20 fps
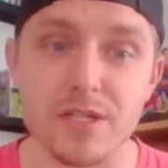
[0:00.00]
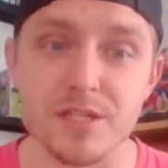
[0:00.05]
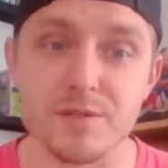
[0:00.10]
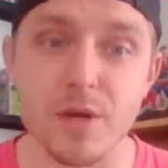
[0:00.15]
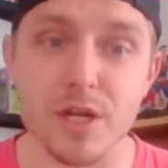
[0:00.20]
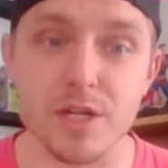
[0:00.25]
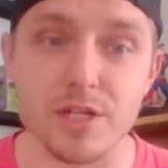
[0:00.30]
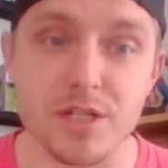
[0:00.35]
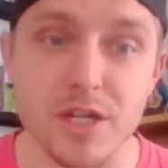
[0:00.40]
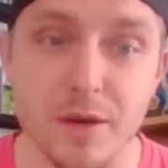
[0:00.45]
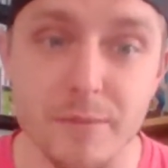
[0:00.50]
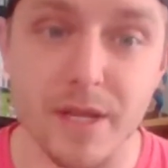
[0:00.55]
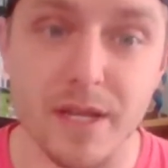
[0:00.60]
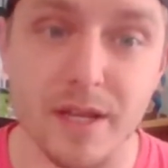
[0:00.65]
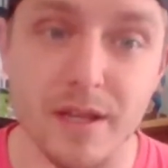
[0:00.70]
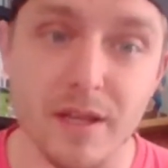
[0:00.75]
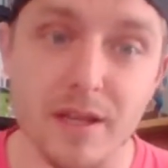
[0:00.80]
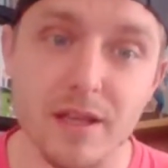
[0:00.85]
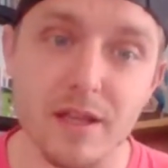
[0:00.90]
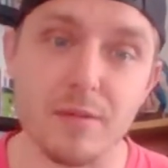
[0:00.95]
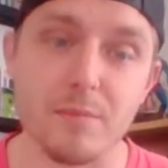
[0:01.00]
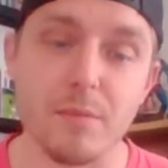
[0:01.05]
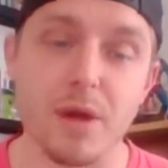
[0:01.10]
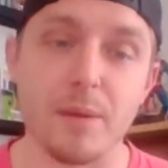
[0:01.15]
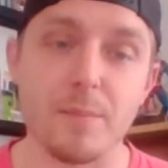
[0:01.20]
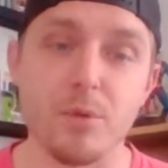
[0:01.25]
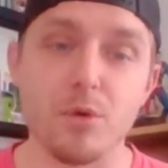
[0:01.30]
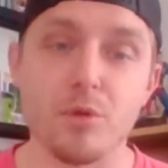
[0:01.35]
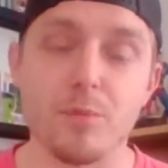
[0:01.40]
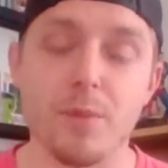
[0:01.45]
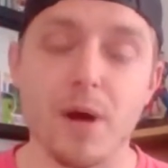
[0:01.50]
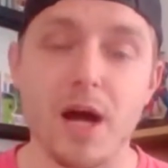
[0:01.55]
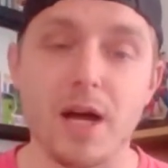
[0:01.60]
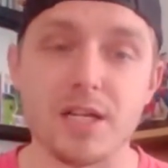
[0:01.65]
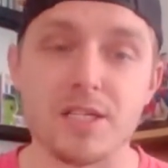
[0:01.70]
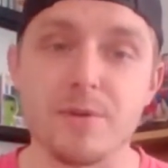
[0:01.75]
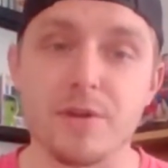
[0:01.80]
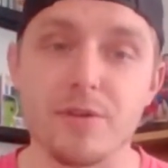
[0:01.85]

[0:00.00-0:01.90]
as much coming in my pull box,